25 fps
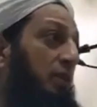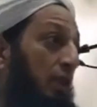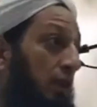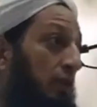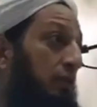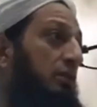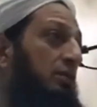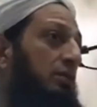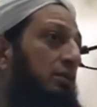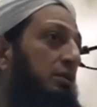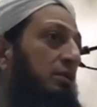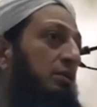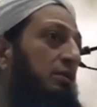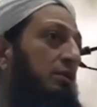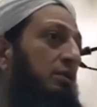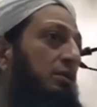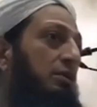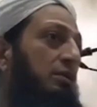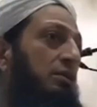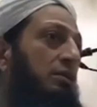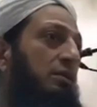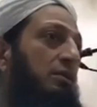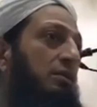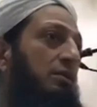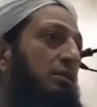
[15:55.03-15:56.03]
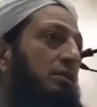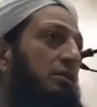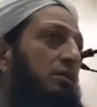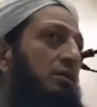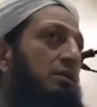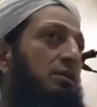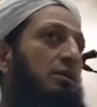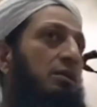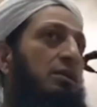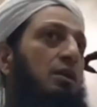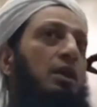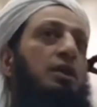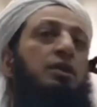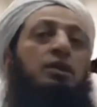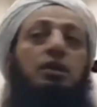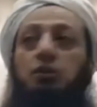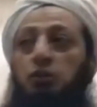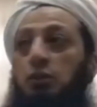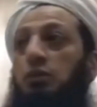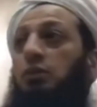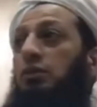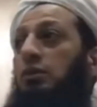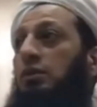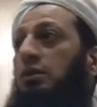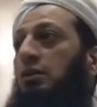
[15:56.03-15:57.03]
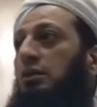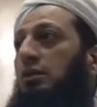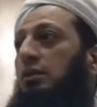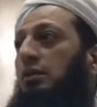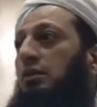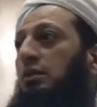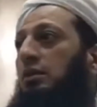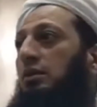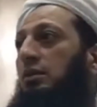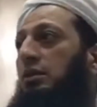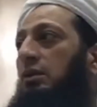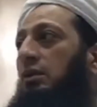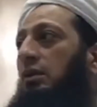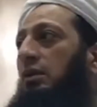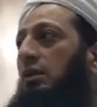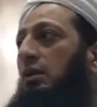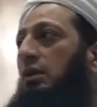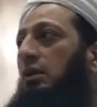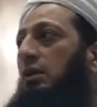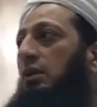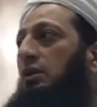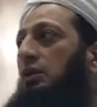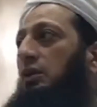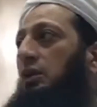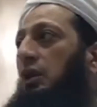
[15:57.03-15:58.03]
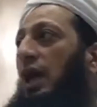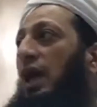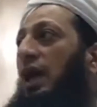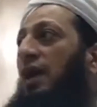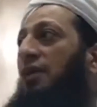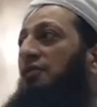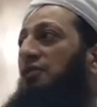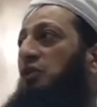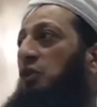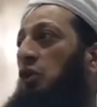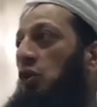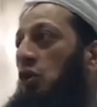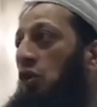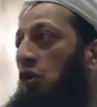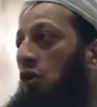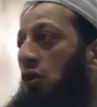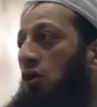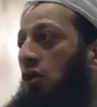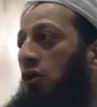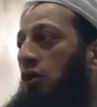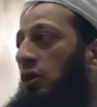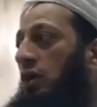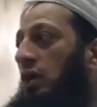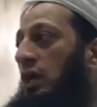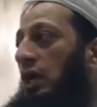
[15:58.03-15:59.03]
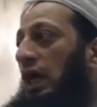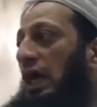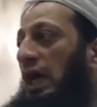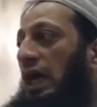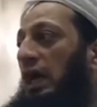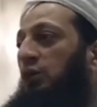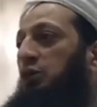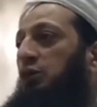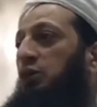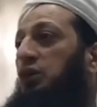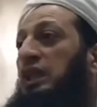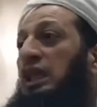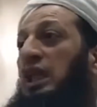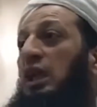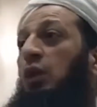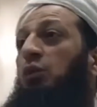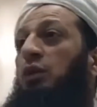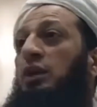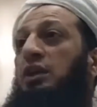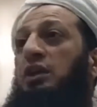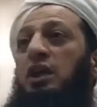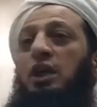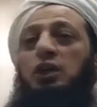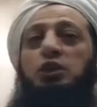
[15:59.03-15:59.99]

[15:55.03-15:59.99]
Yes, it's a rule. You have to know how to deal